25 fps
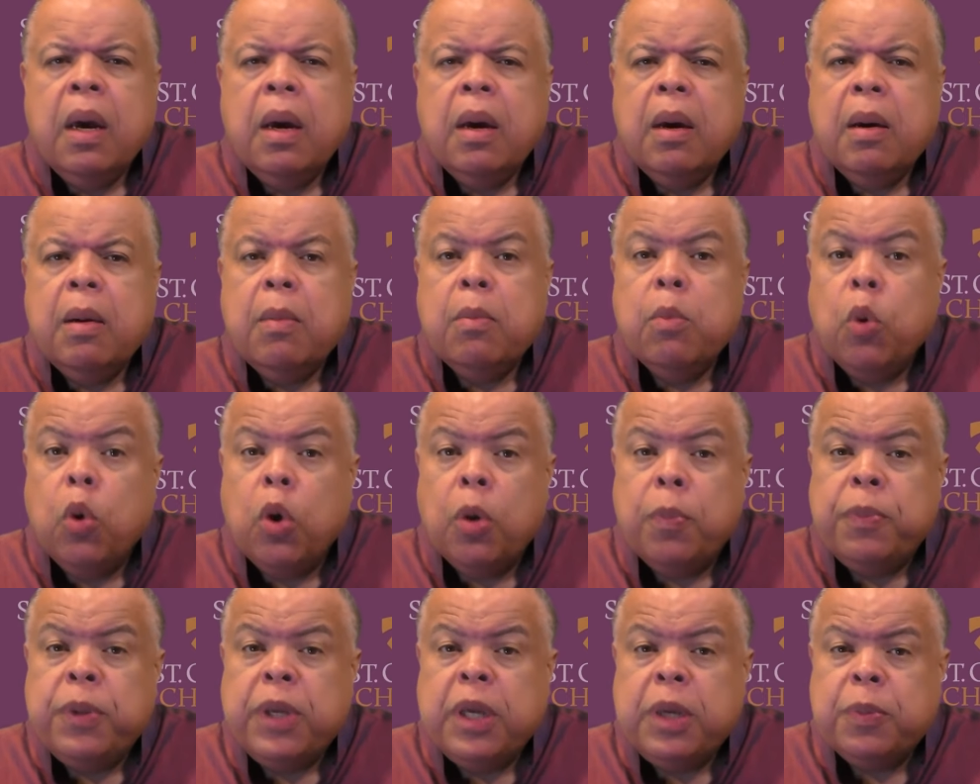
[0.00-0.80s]
More
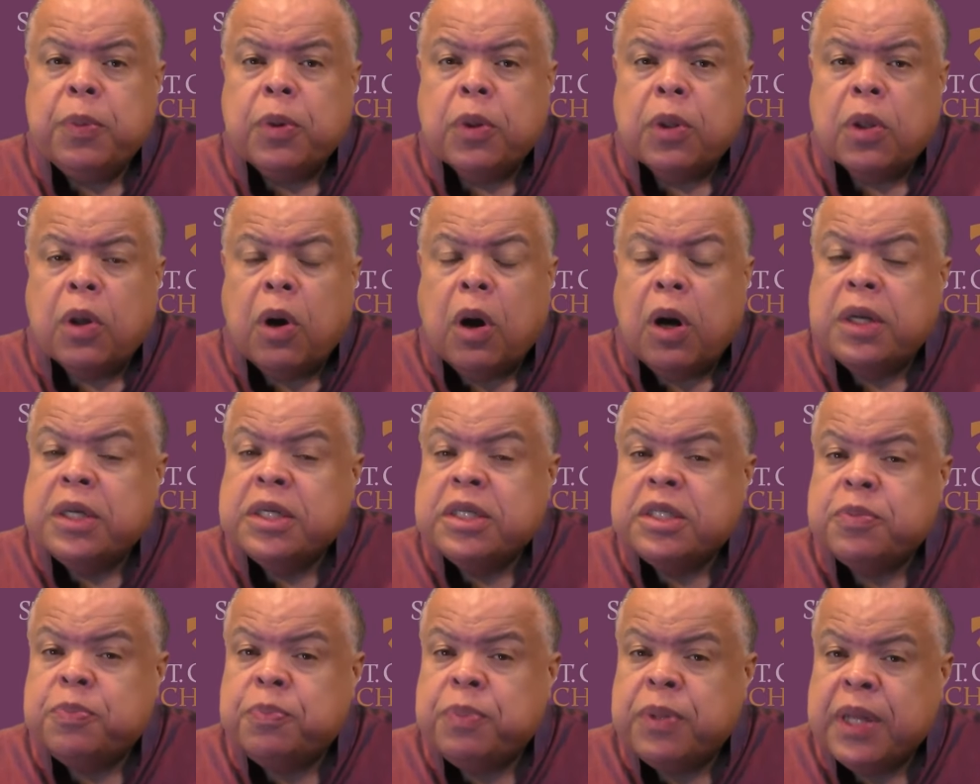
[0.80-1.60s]
people are
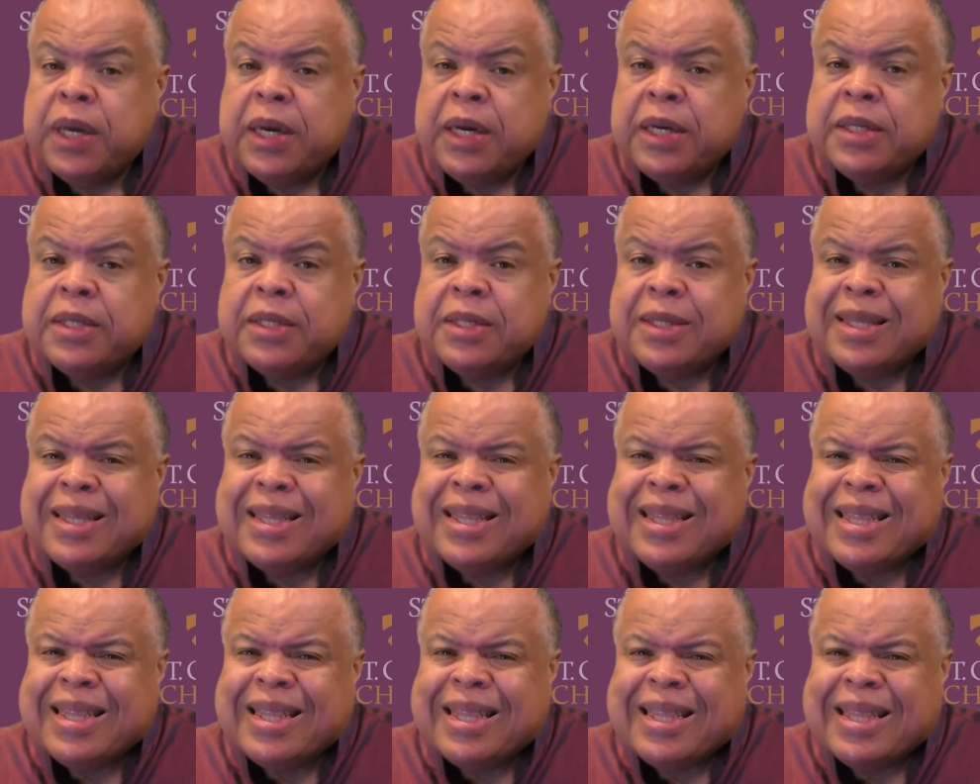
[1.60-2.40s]
displaced
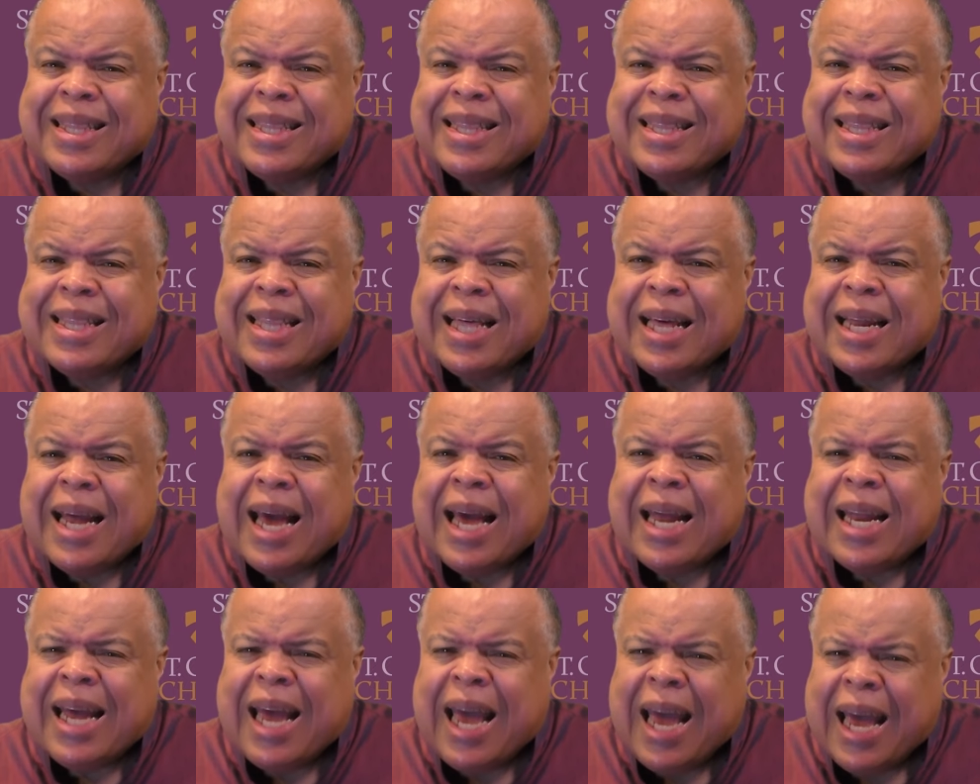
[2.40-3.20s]
than
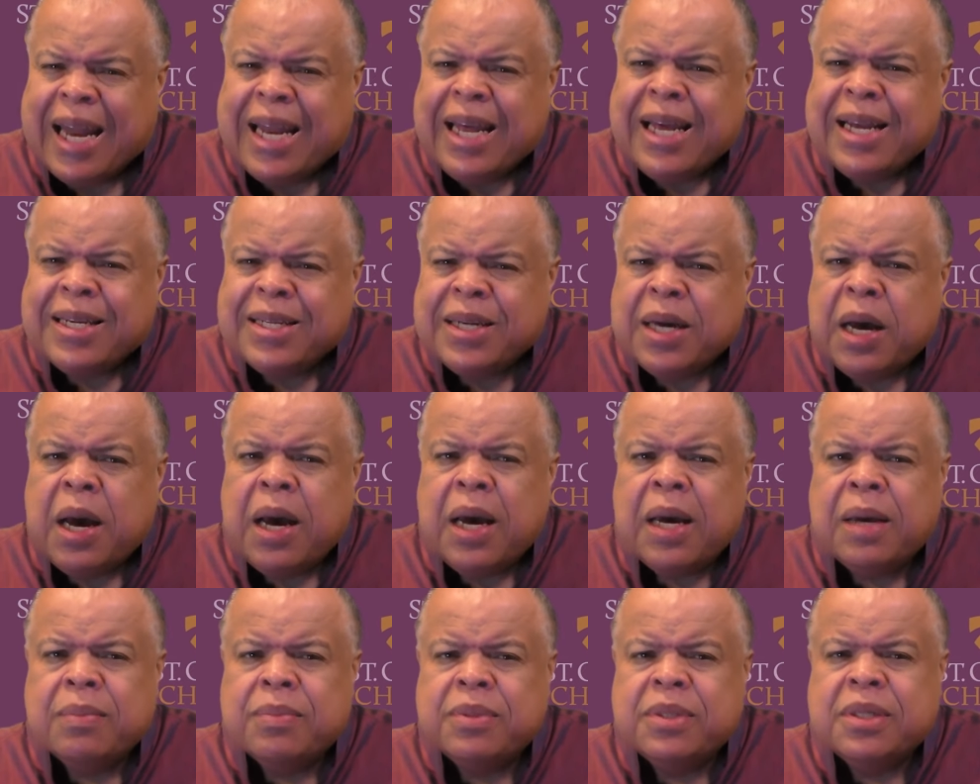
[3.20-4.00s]
at any
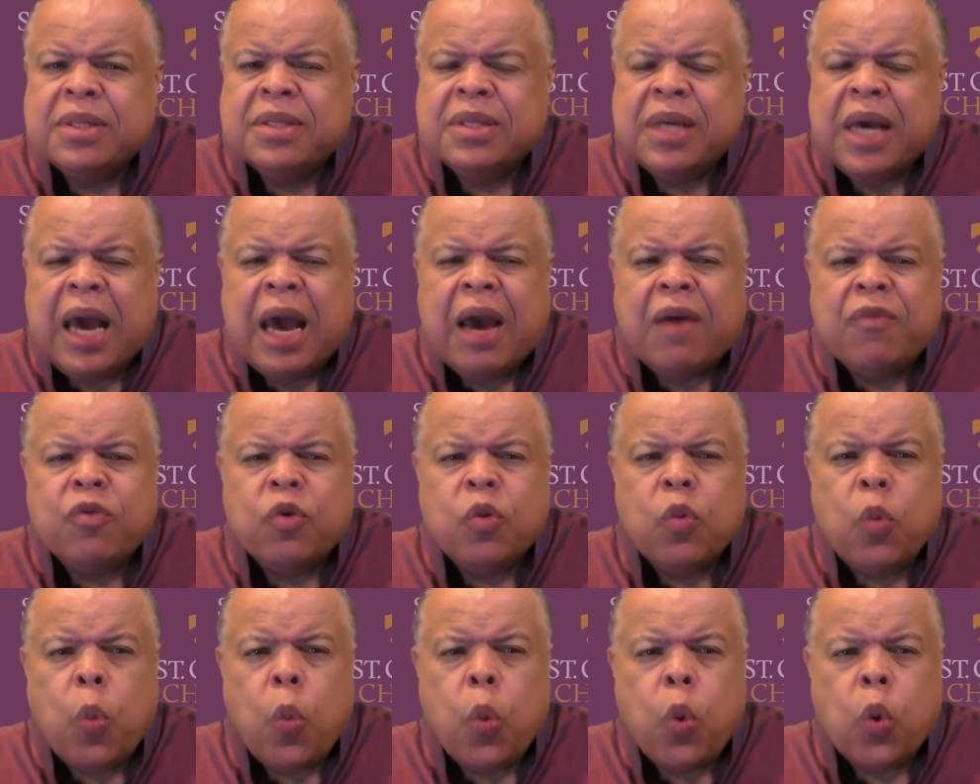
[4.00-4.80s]
time since after
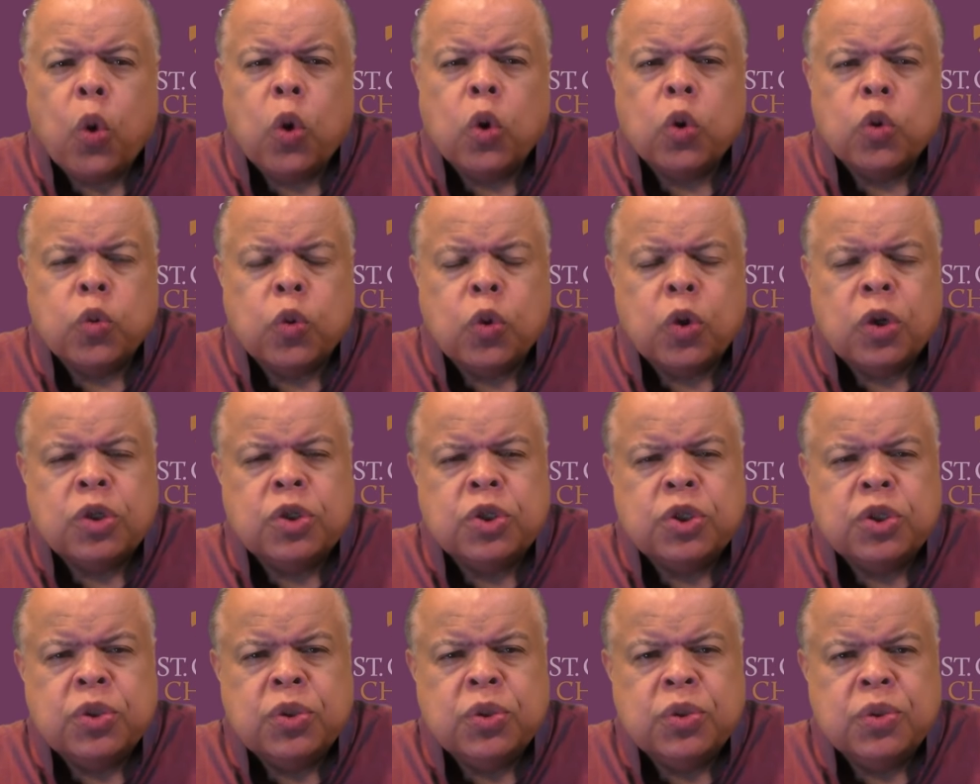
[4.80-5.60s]
World War
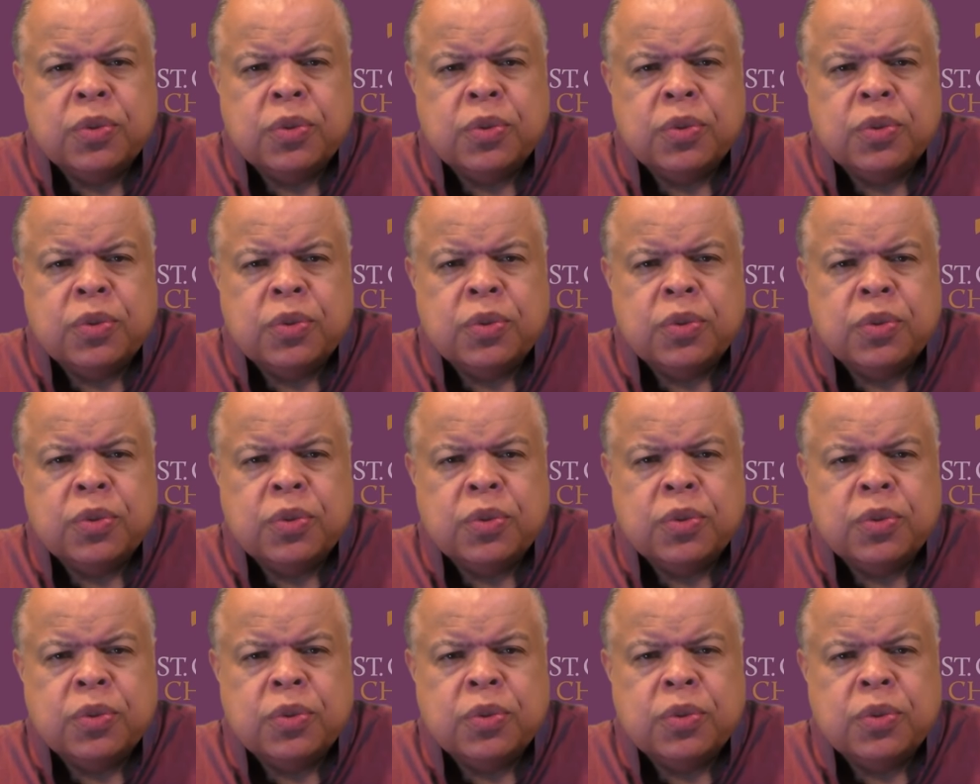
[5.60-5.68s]
II.